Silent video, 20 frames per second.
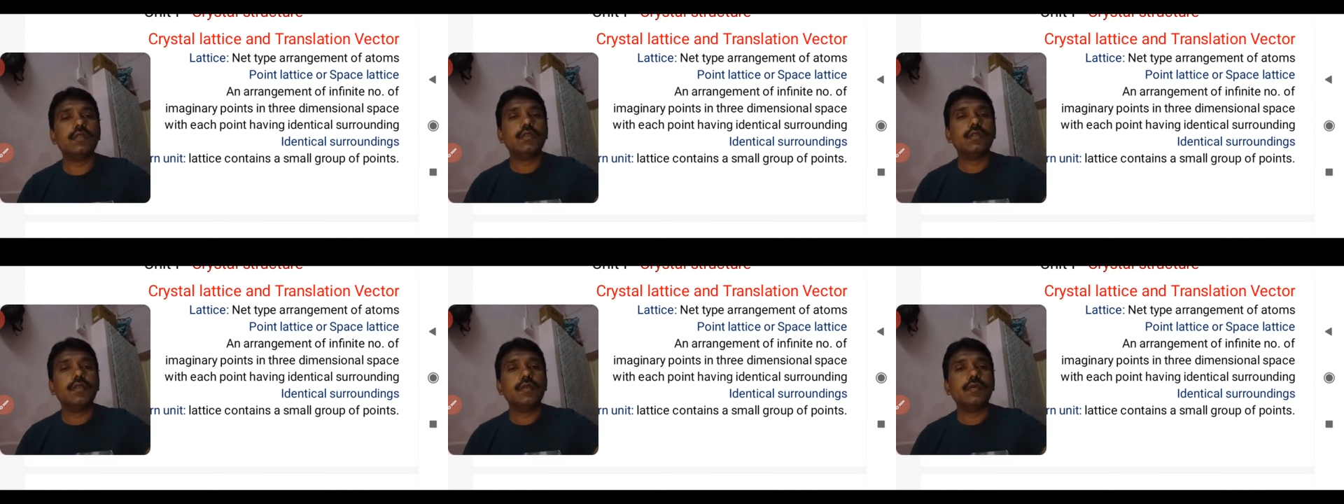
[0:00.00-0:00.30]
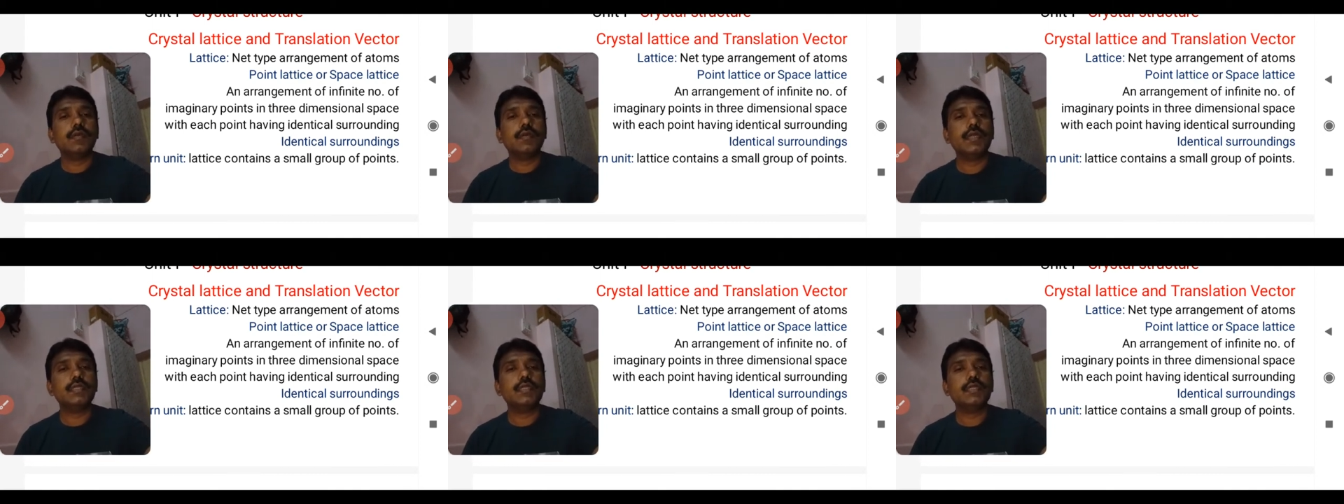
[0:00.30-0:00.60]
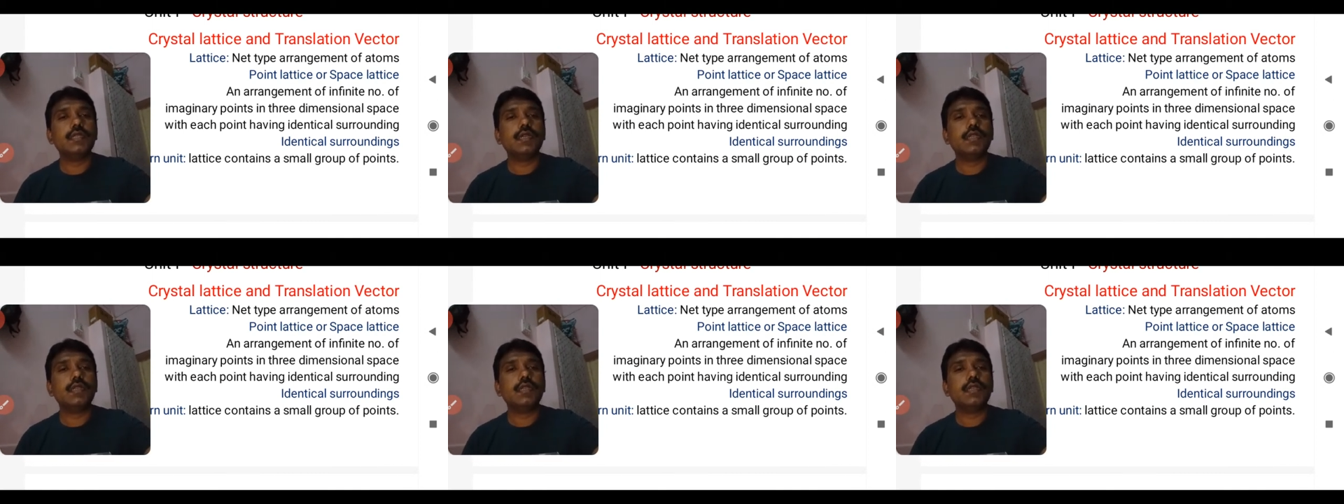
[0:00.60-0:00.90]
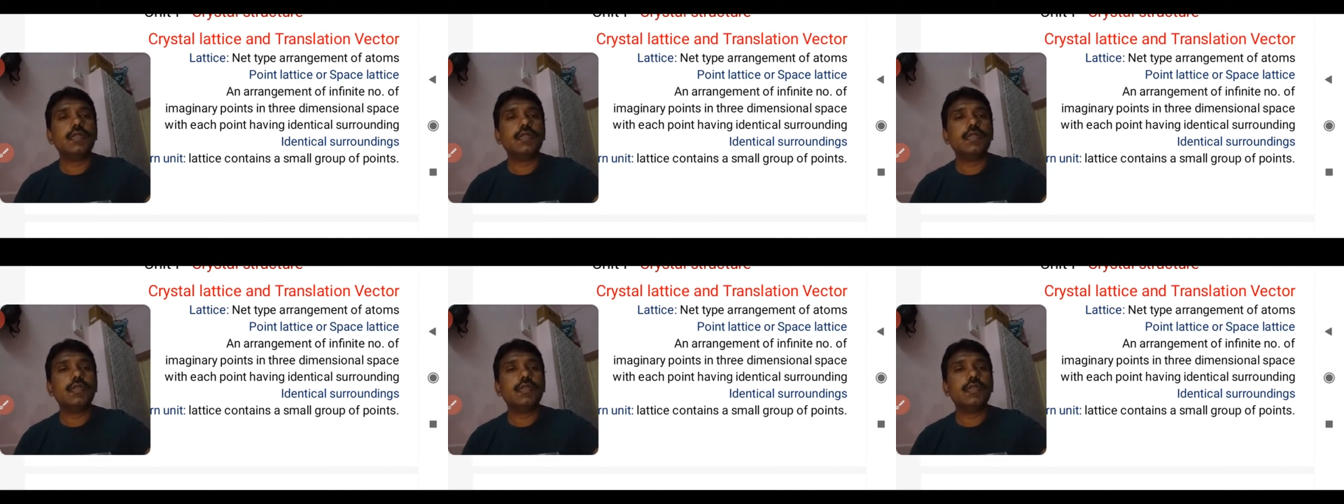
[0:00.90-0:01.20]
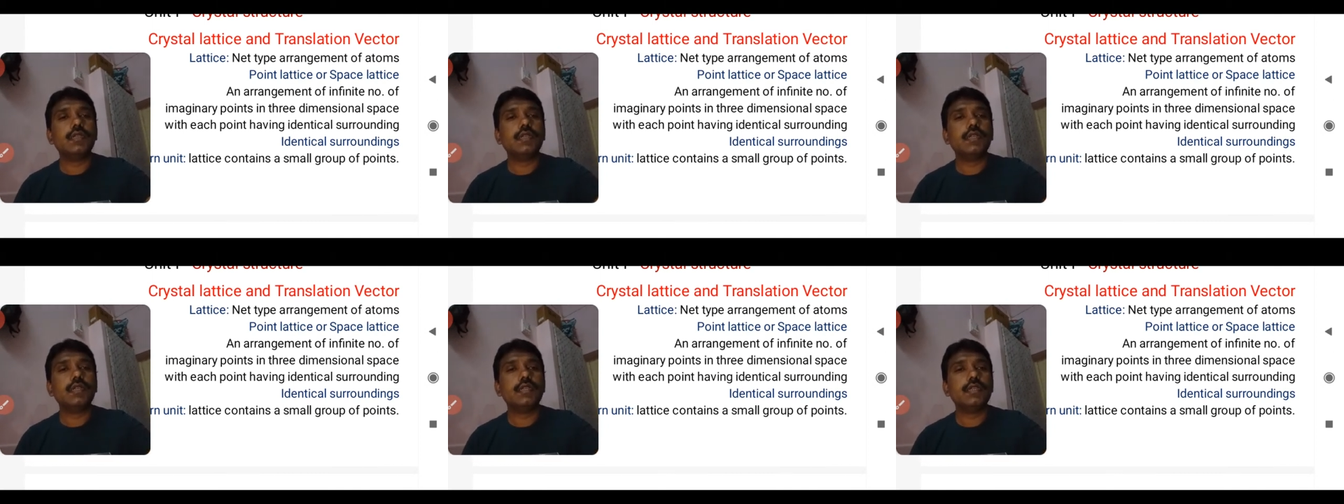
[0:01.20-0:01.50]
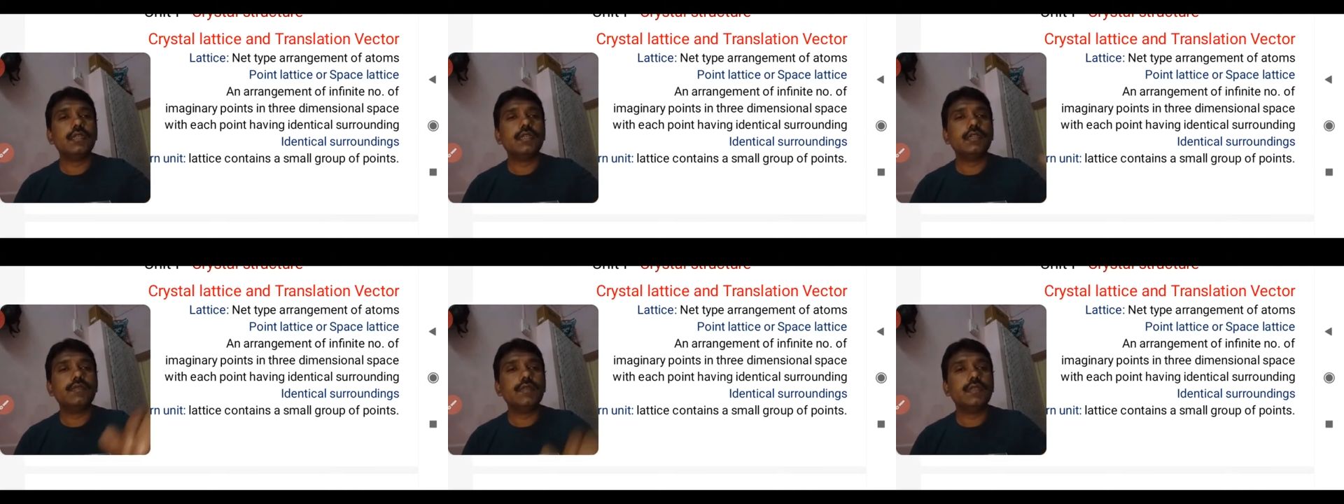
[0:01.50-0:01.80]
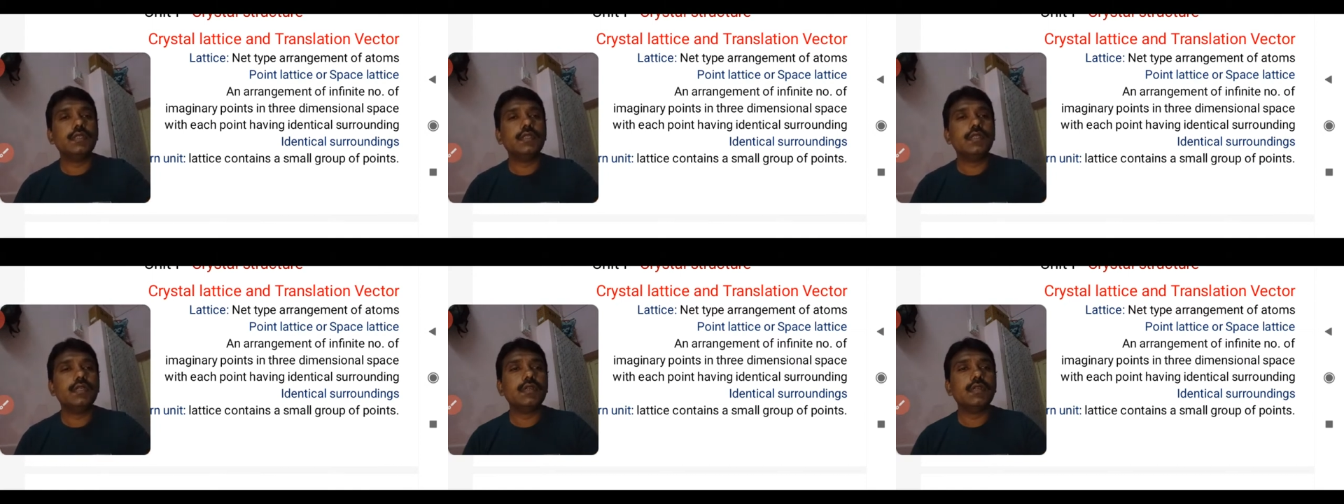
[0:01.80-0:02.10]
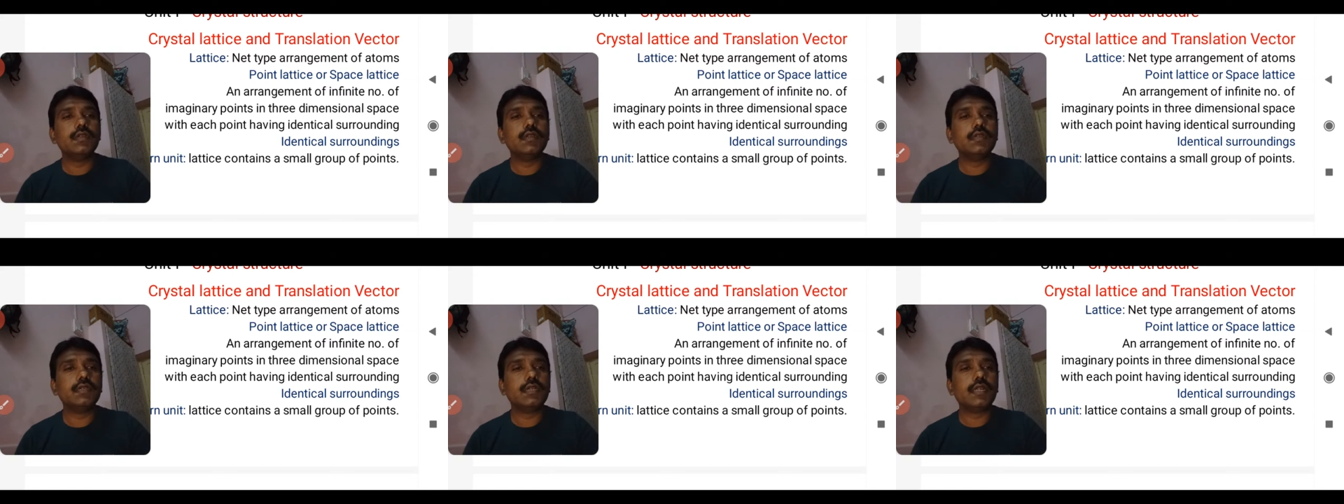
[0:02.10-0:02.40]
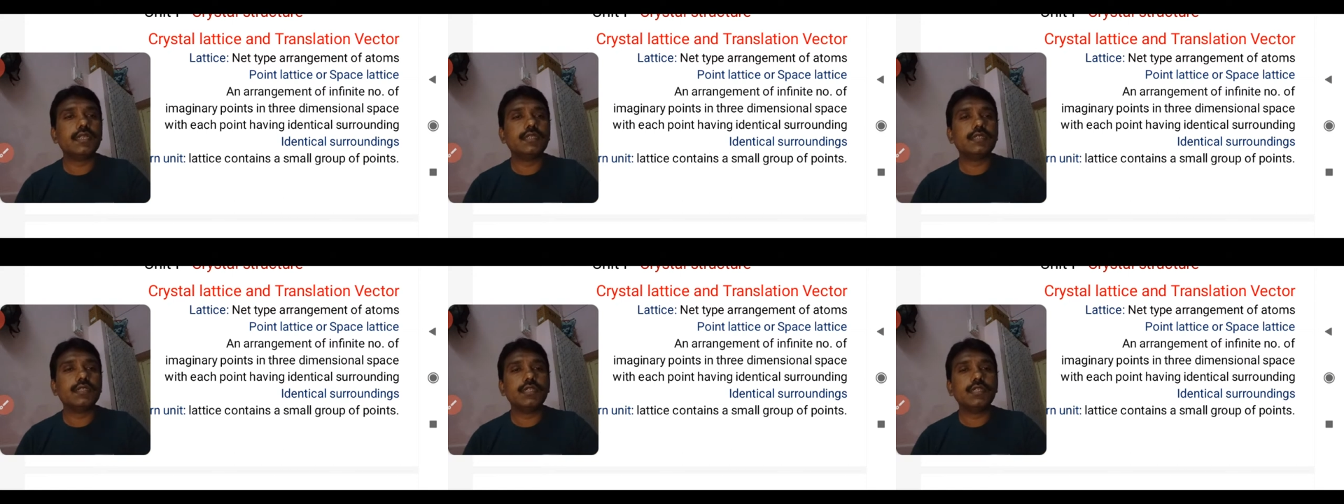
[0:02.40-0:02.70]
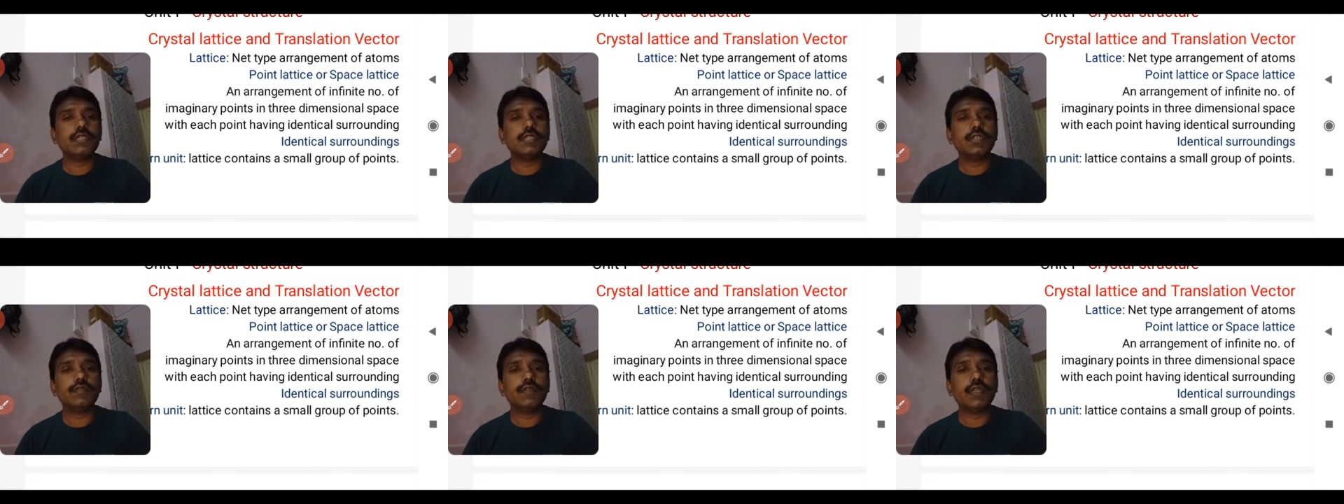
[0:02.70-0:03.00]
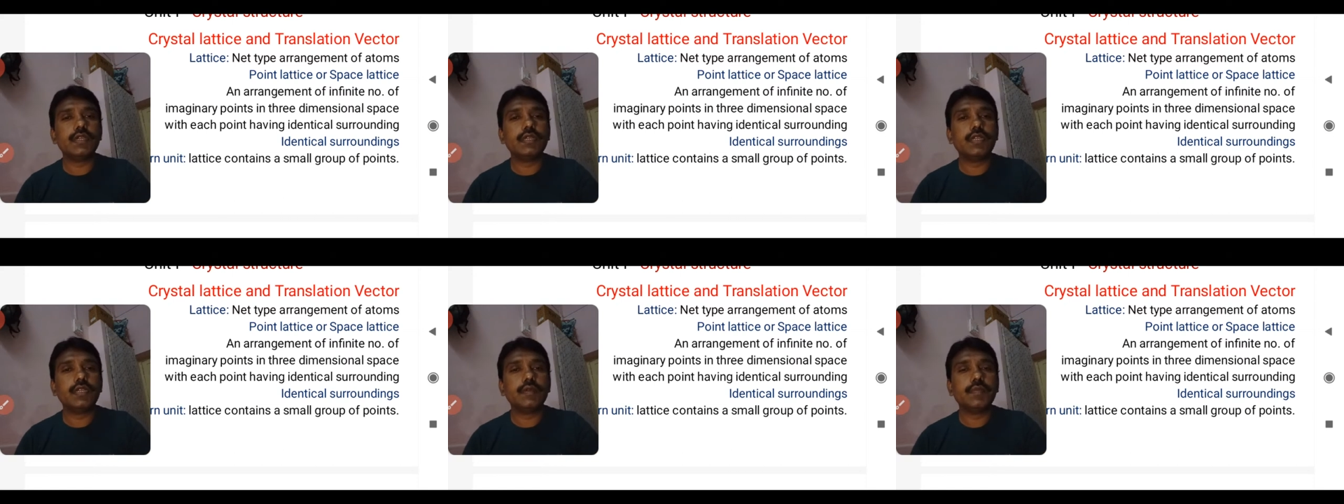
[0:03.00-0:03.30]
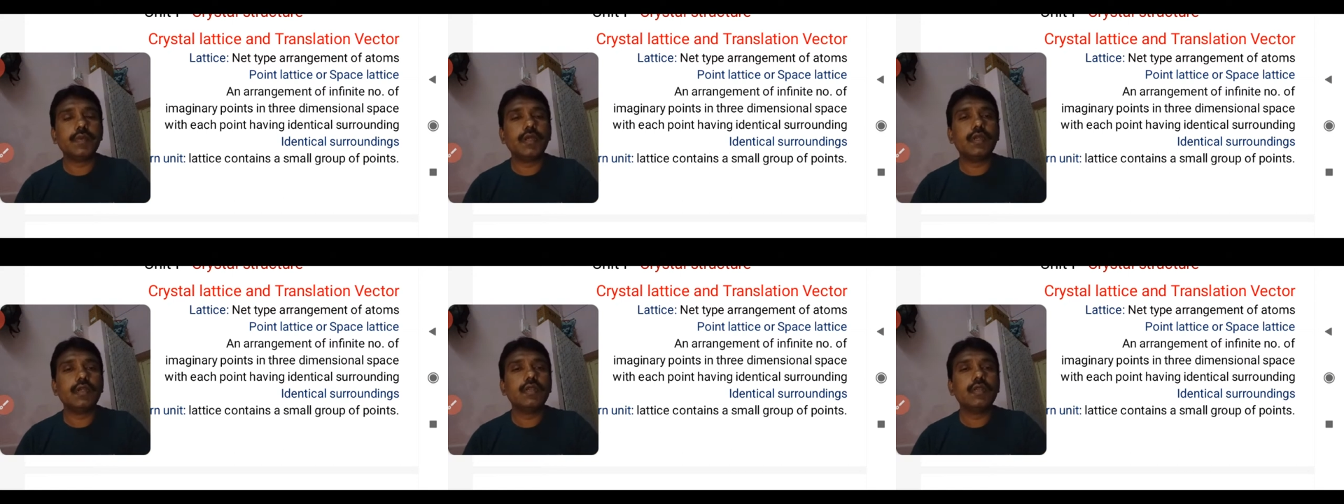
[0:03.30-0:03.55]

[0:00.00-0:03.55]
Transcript: basically related with the translation vector part,